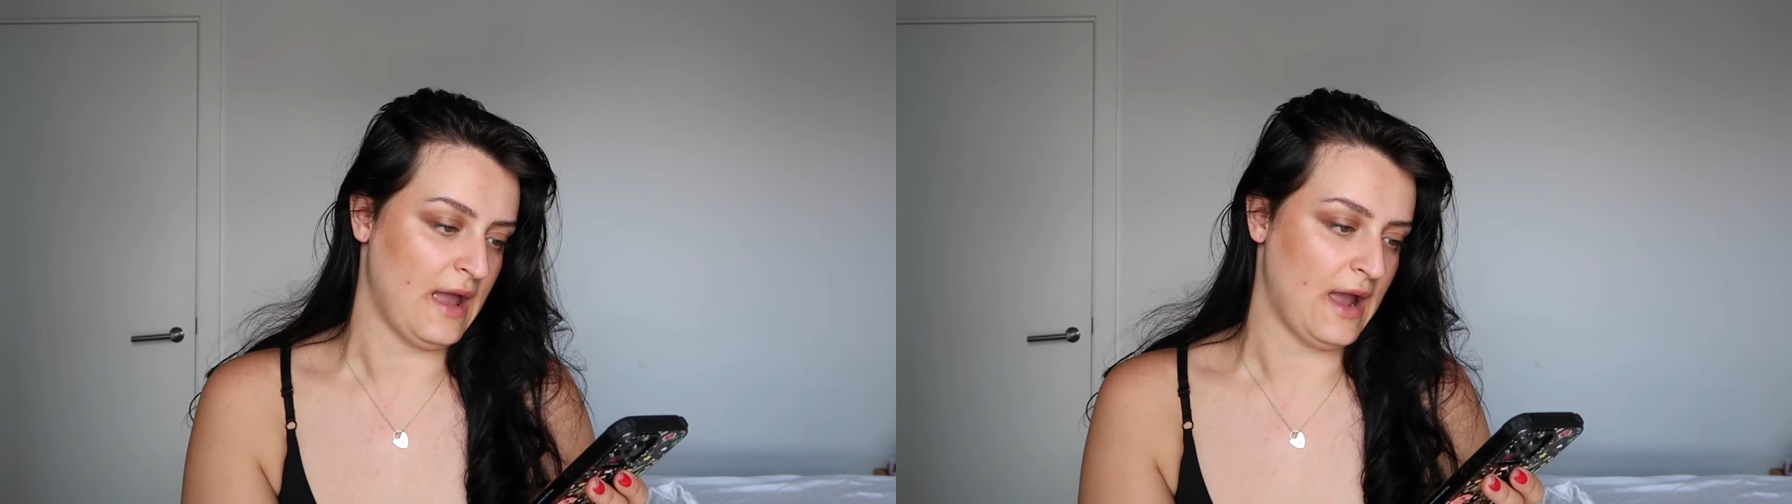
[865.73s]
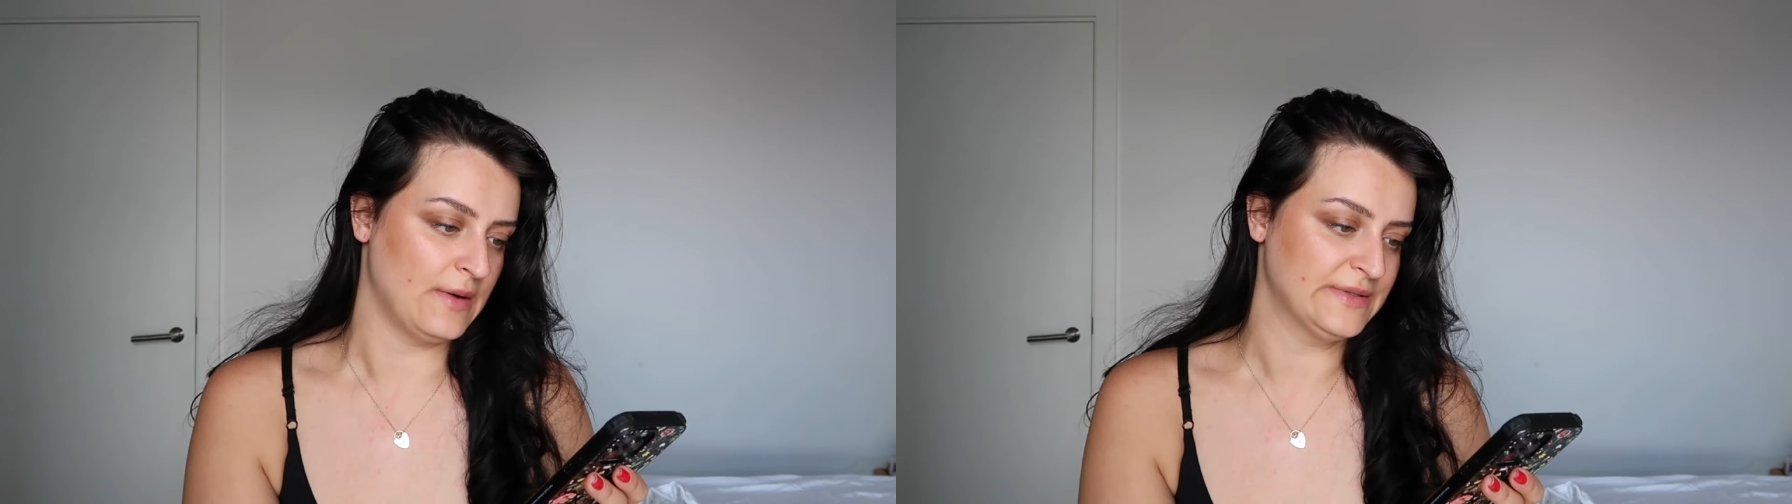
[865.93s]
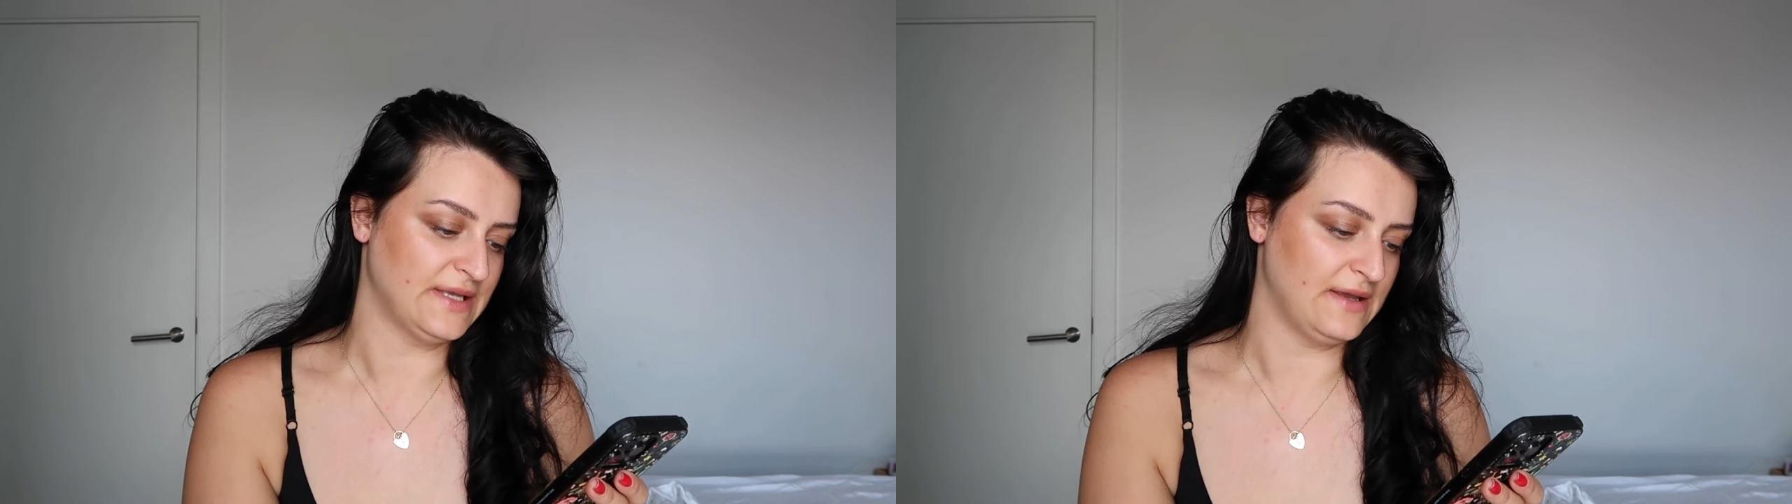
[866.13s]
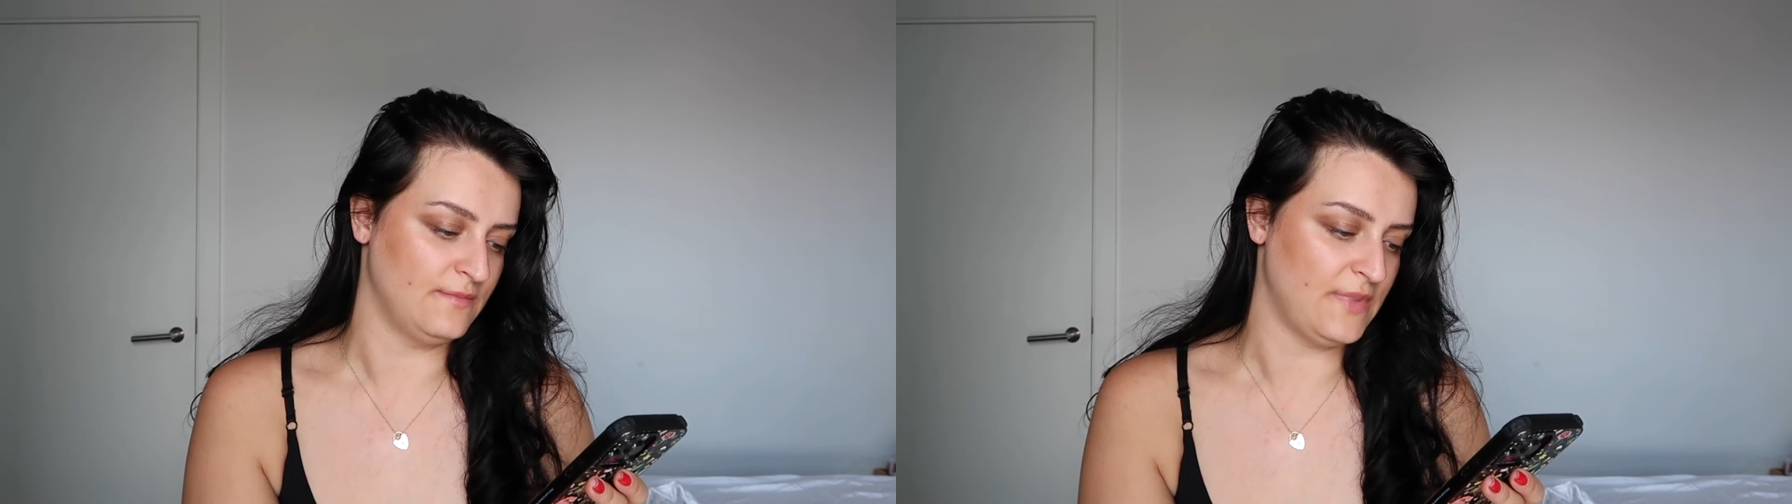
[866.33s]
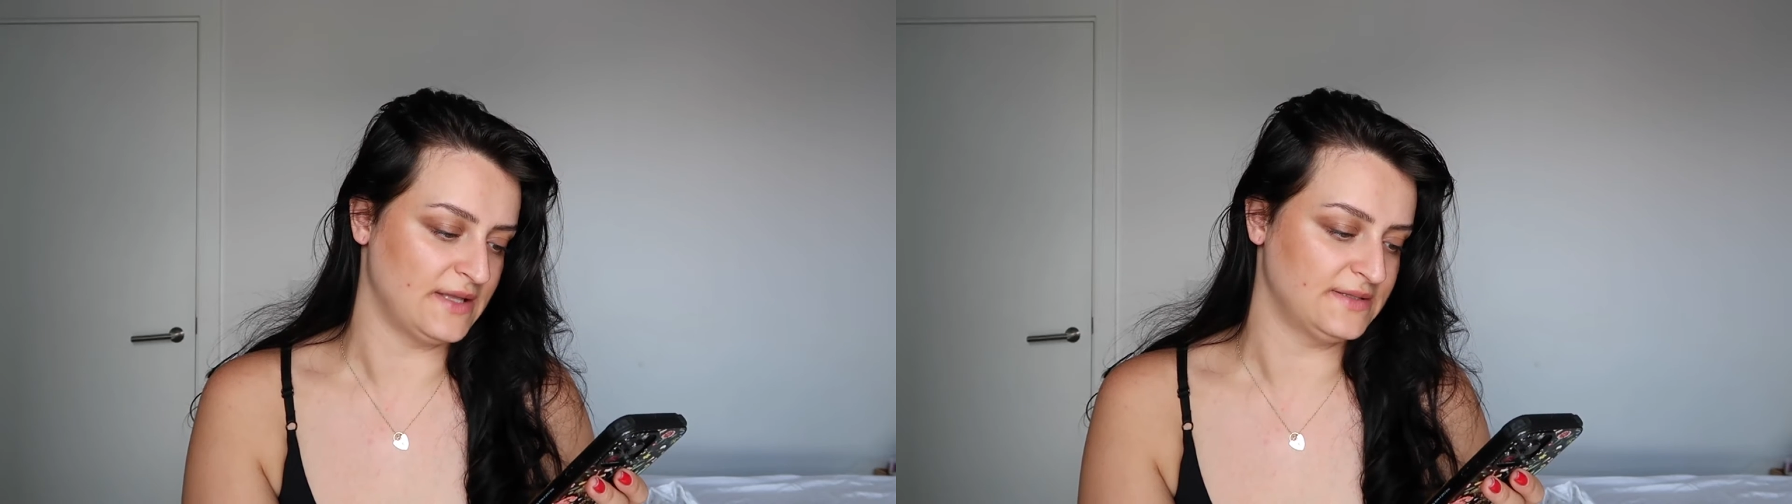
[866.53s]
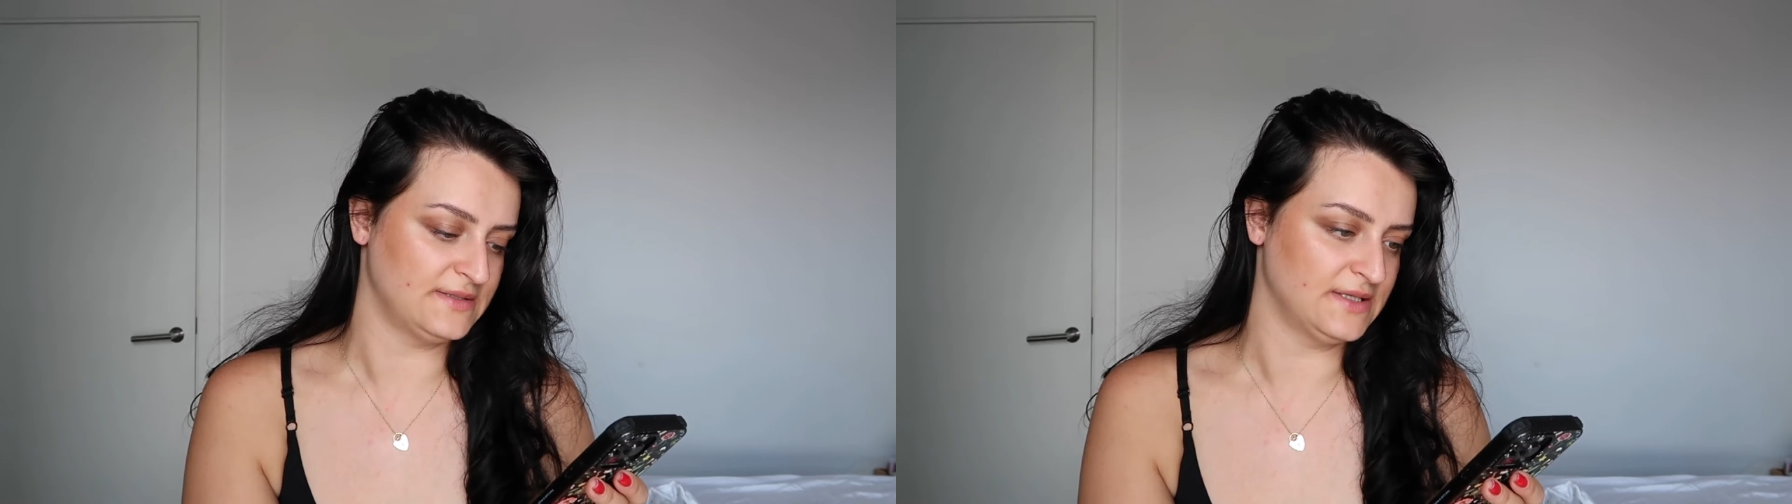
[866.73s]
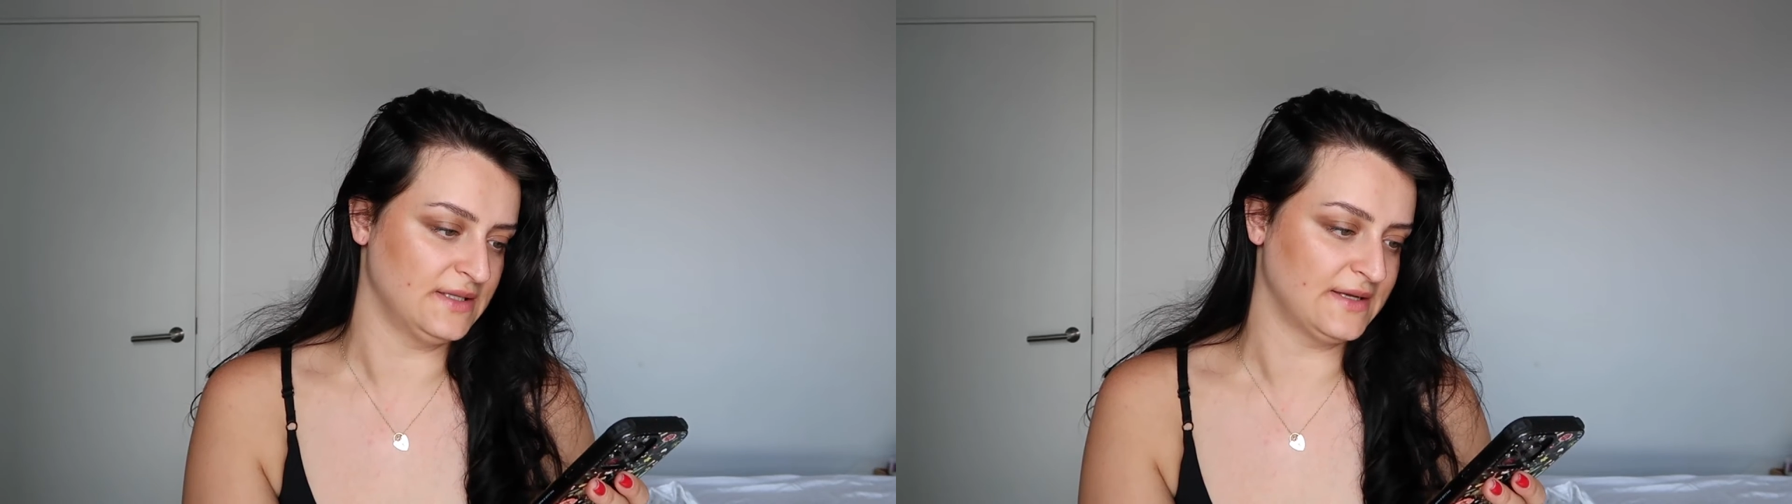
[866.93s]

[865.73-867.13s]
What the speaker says: I was in bed still,